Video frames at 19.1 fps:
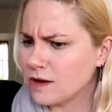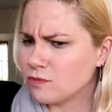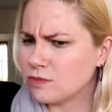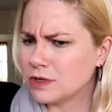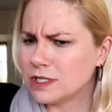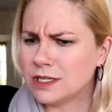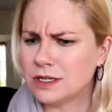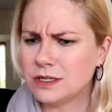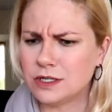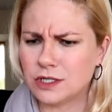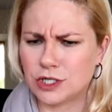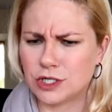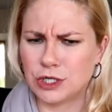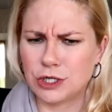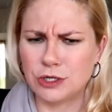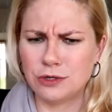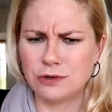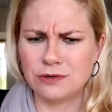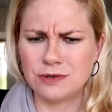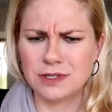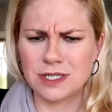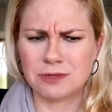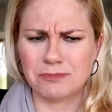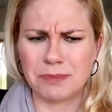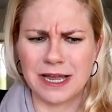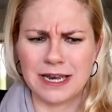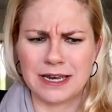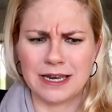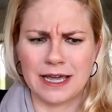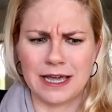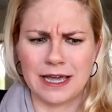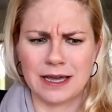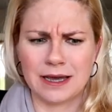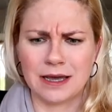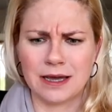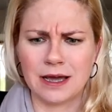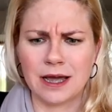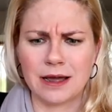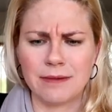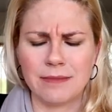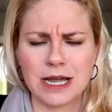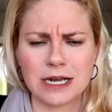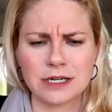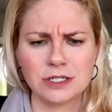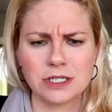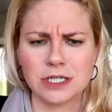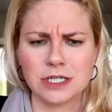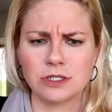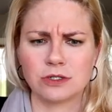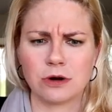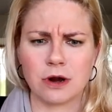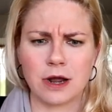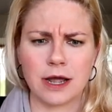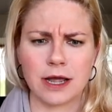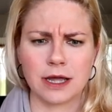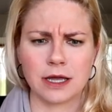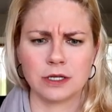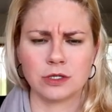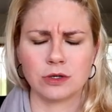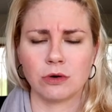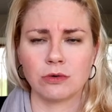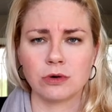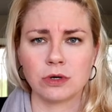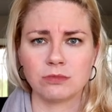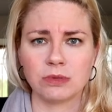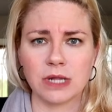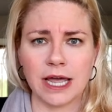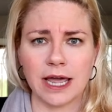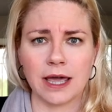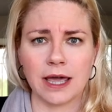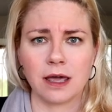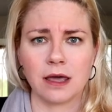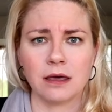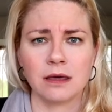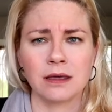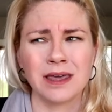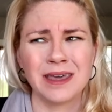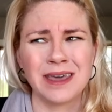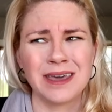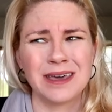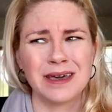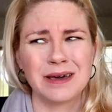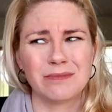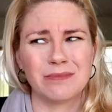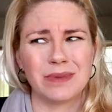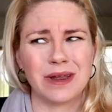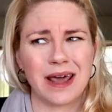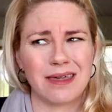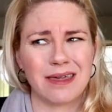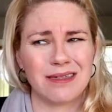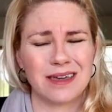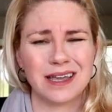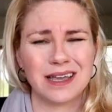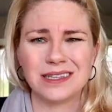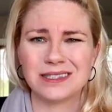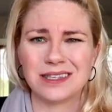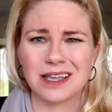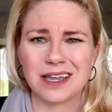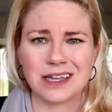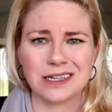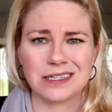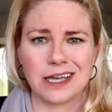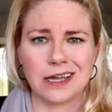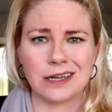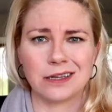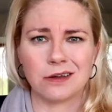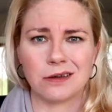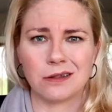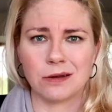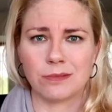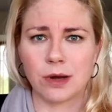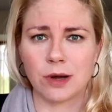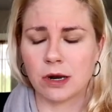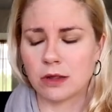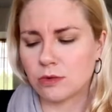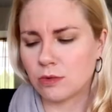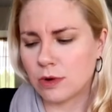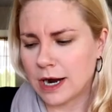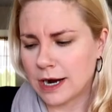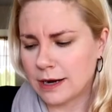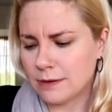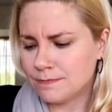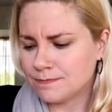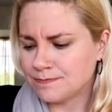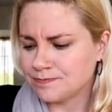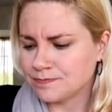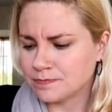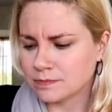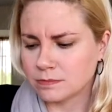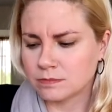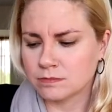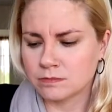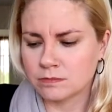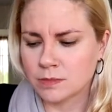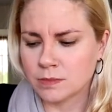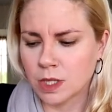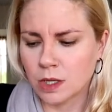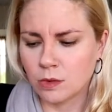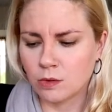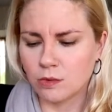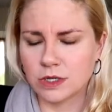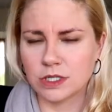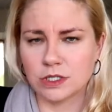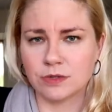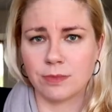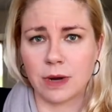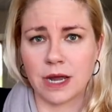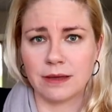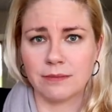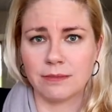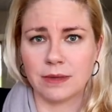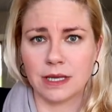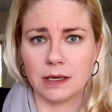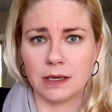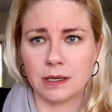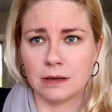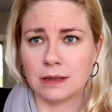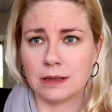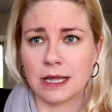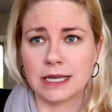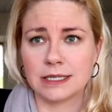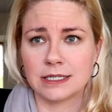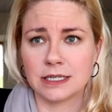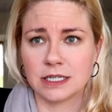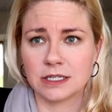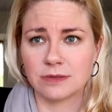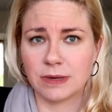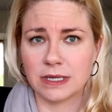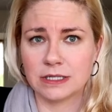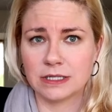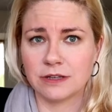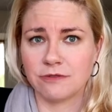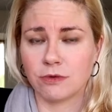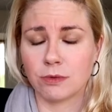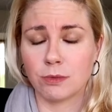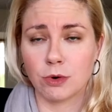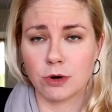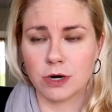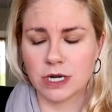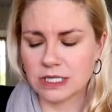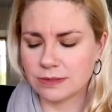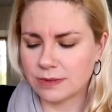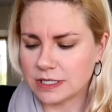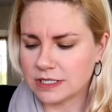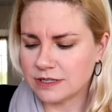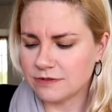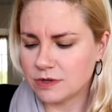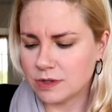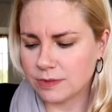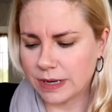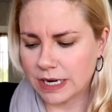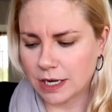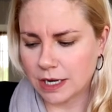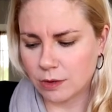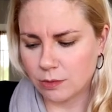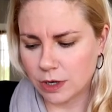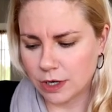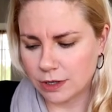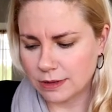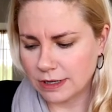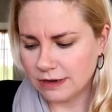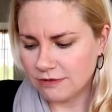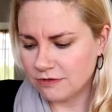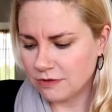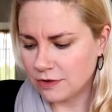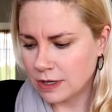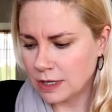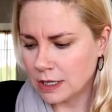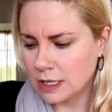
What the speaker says: Wasn't too spendy. I'm actually drawing a total blank. But I think it's like a $10 bottle of wine, which might be less expensive or more expensive depending on where you live.